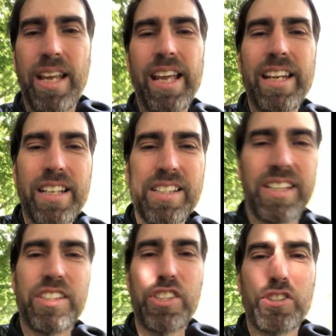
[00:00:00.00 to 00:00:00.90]
It is
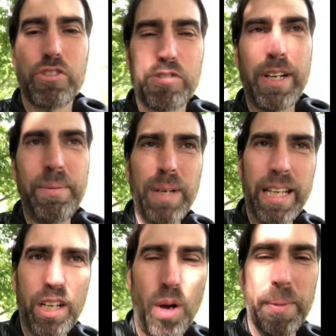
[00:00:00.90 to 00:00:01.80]
extremely
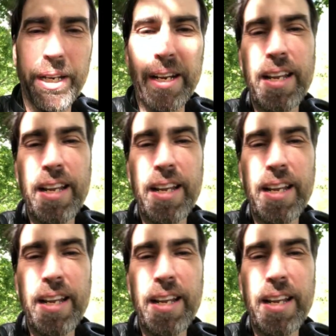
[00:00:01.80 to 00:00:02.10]
common.